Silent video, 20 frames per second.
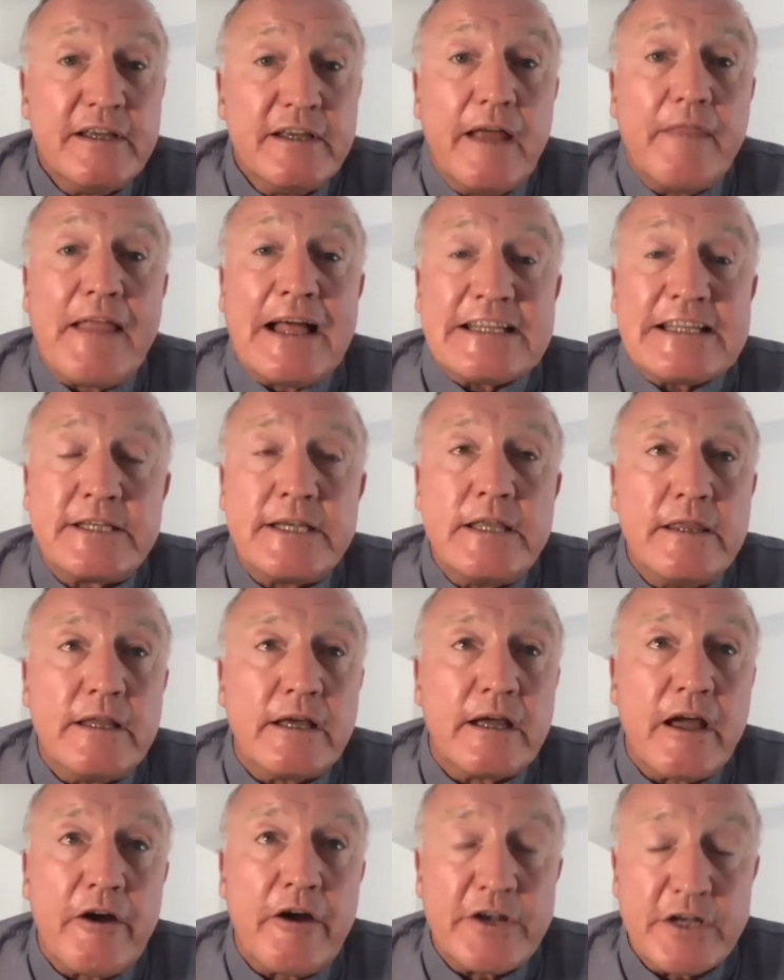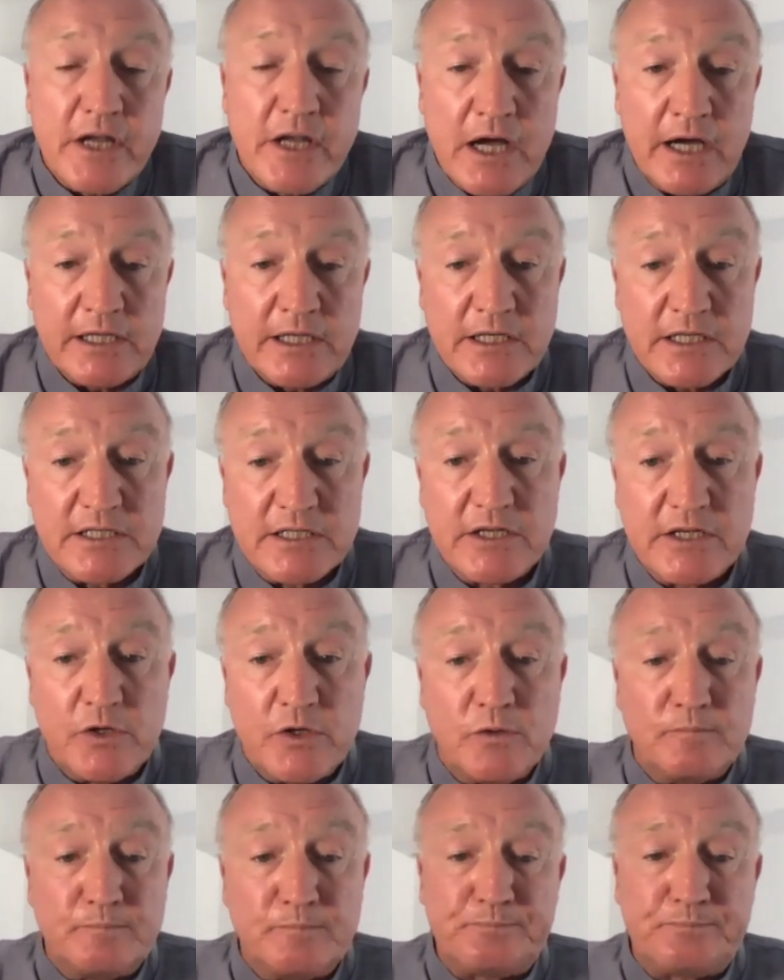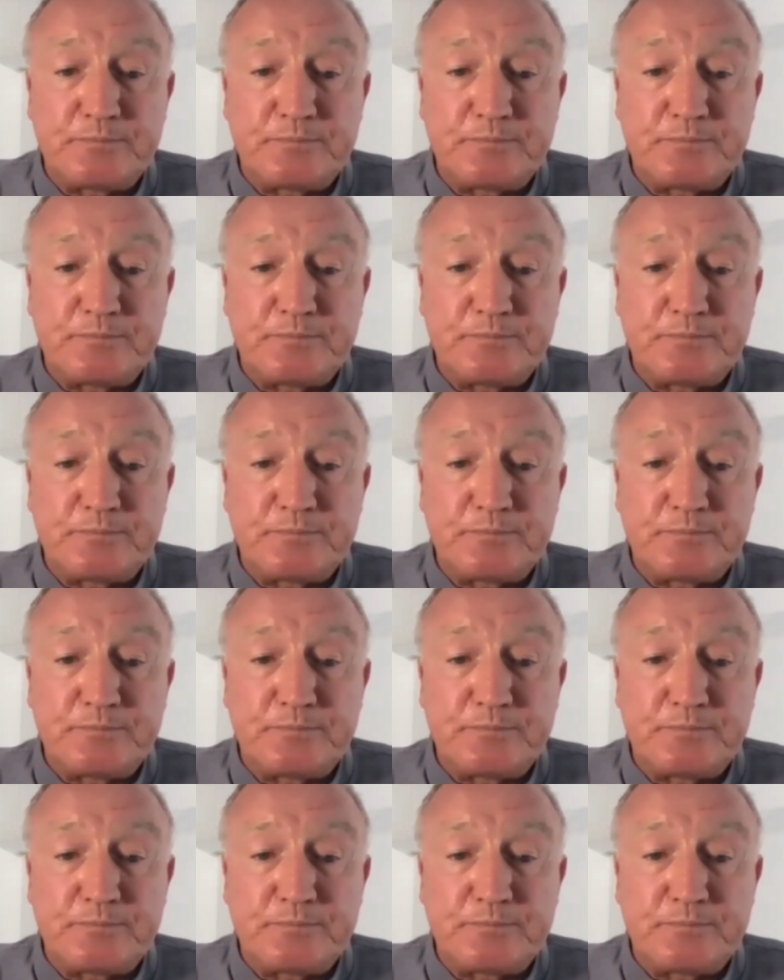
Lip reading: and that's in the current guidance too.